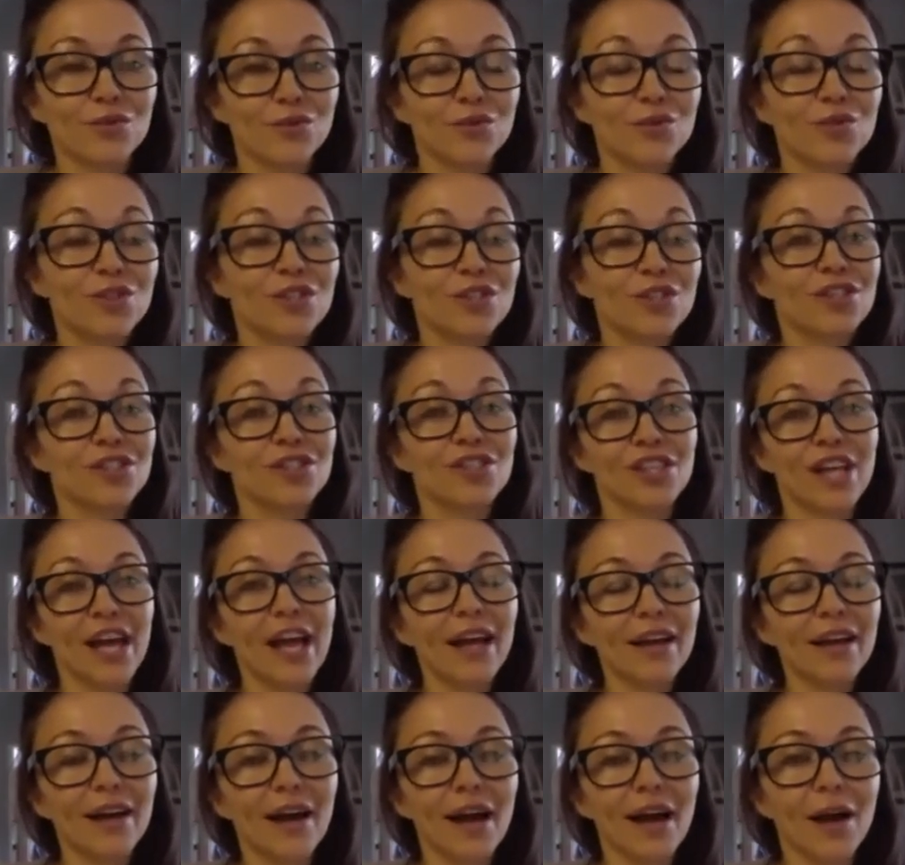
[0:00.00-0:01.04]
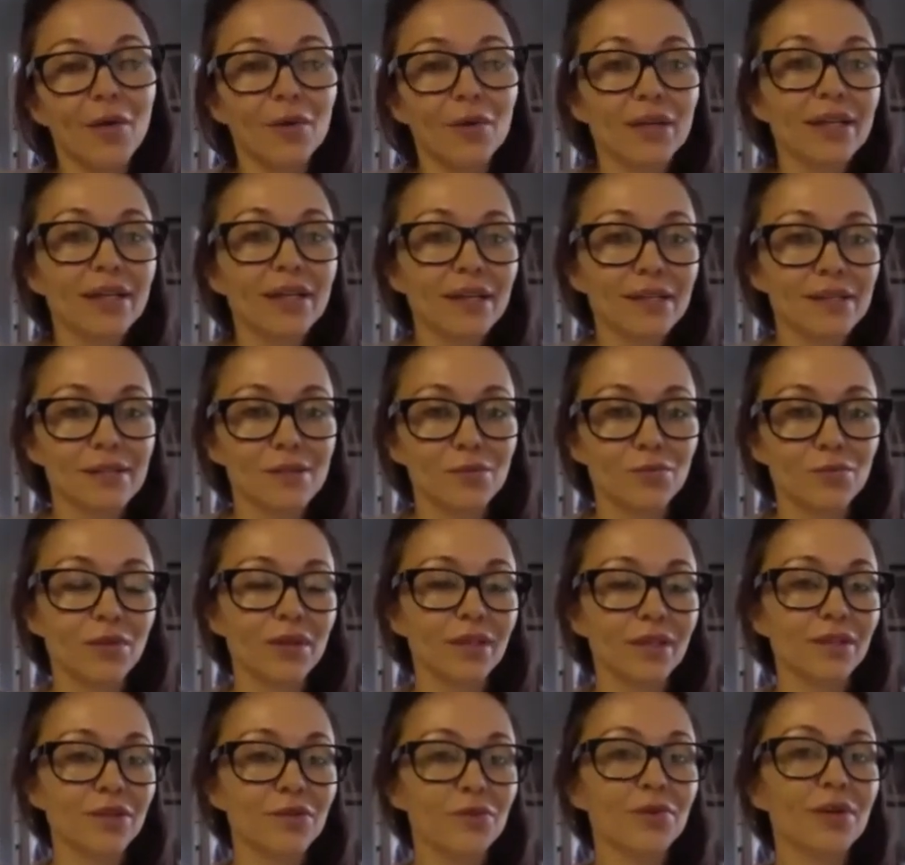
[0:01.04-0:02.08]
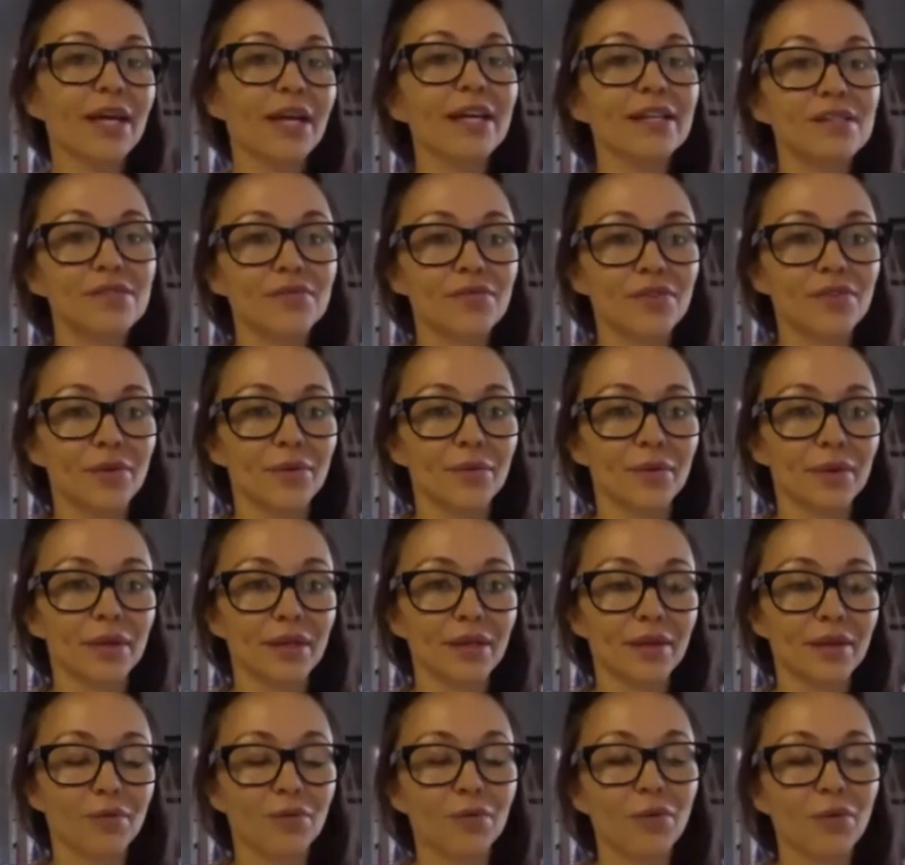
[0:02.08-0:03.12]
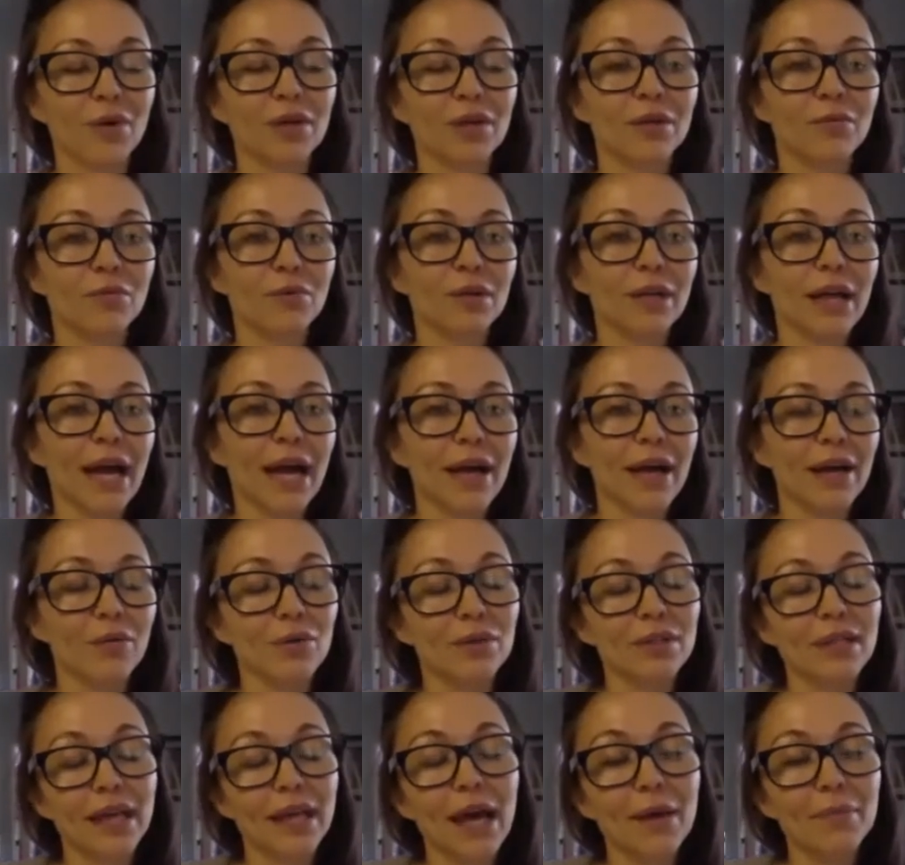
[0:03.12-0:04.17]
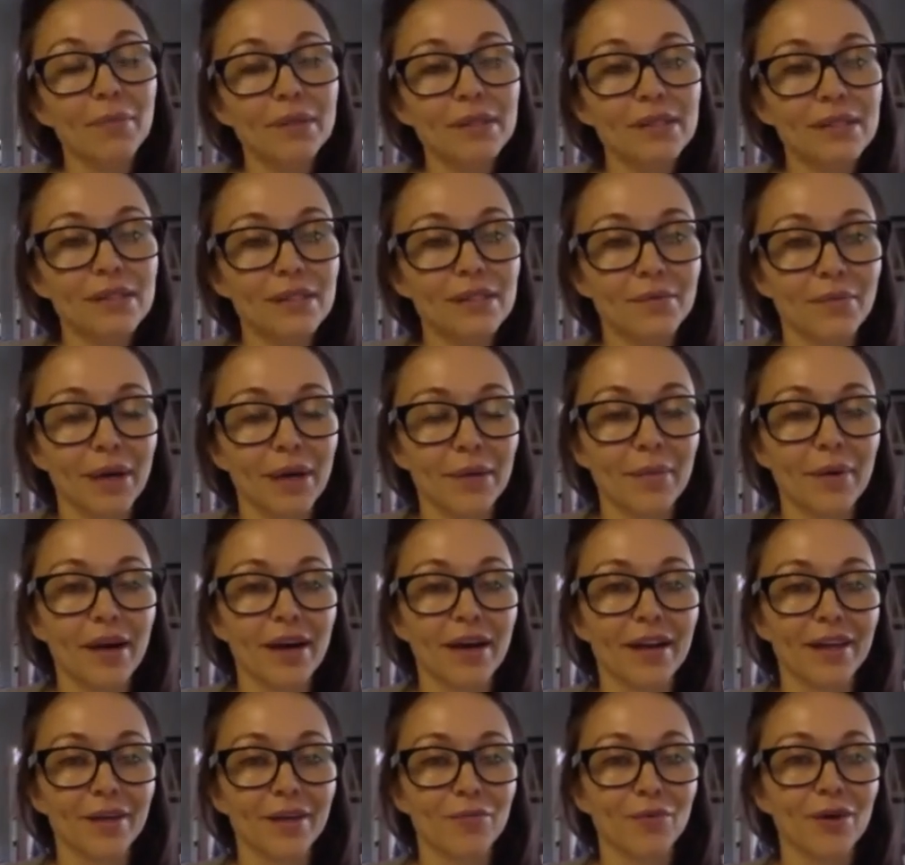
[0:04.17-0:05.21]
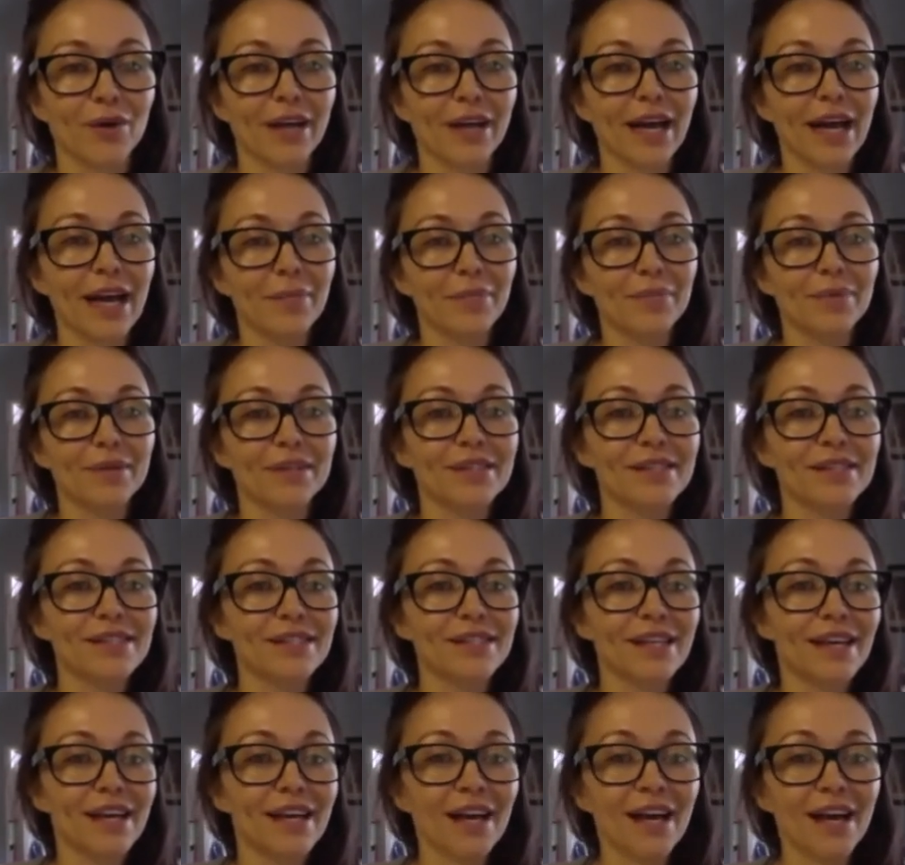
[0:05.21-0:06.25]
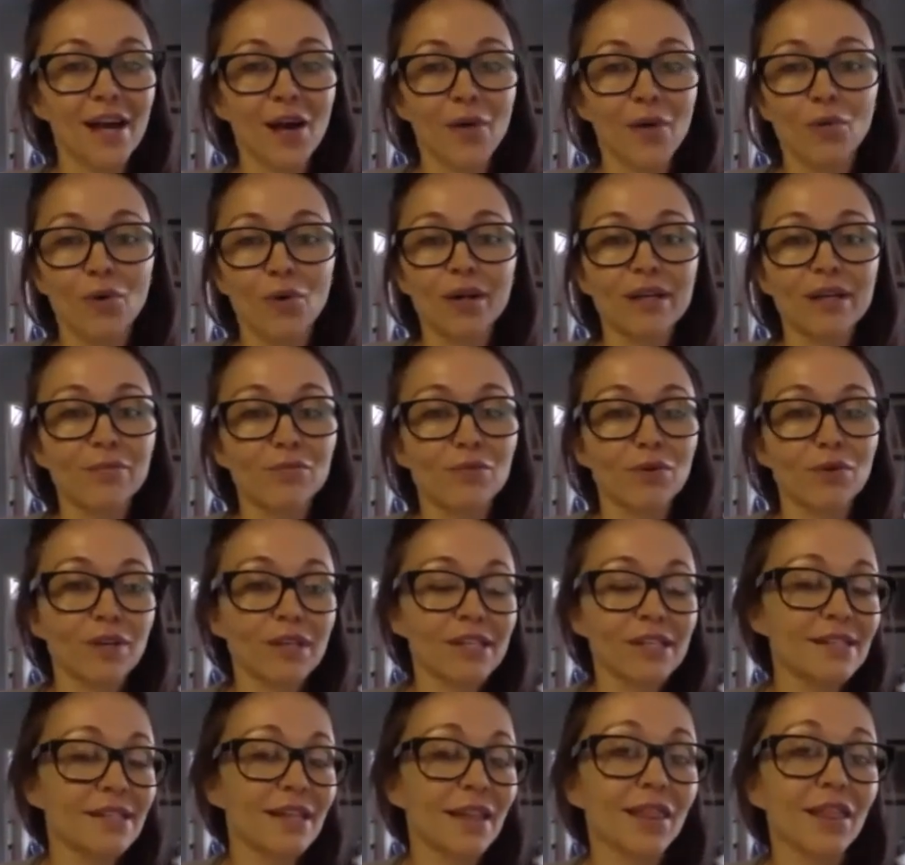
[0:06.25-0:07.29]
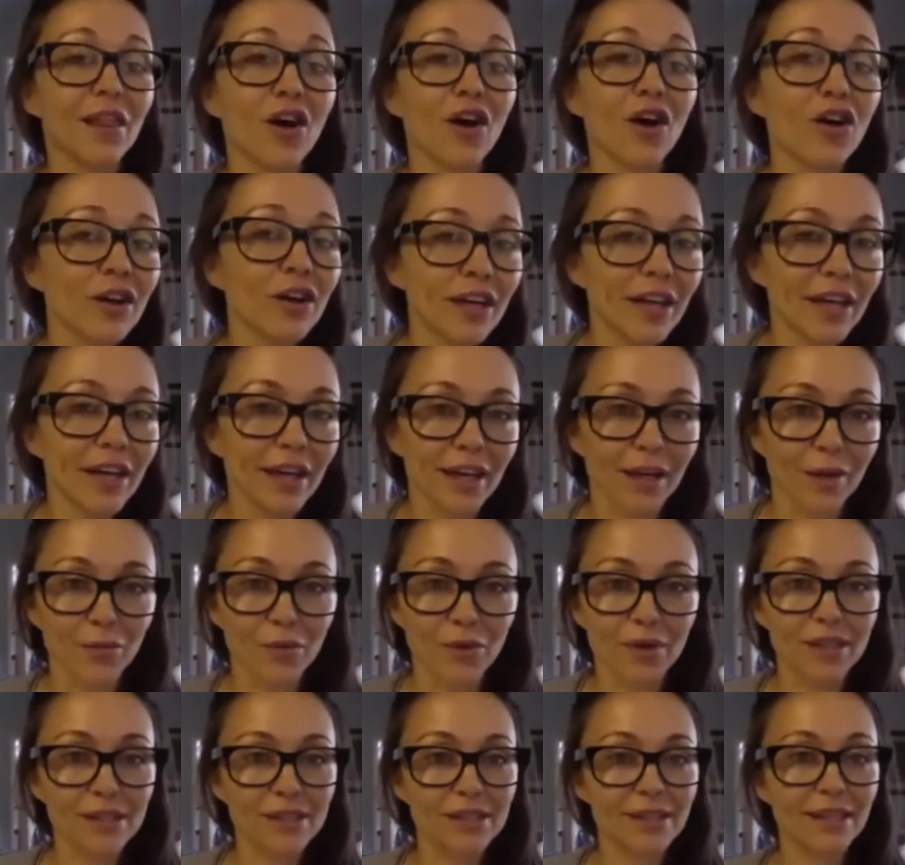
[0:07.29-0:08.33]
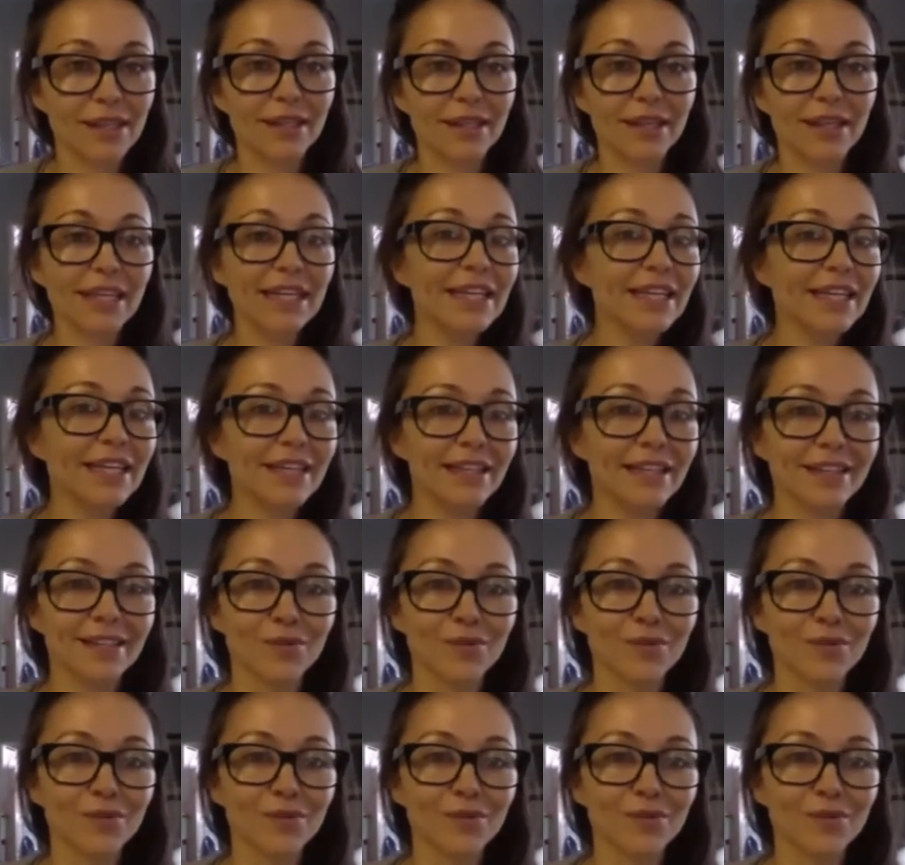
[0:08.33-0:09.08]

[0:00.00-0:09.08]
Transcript: just check how it is, what it creates for me, what happens in my body, what happens, what is the longing, what is the need,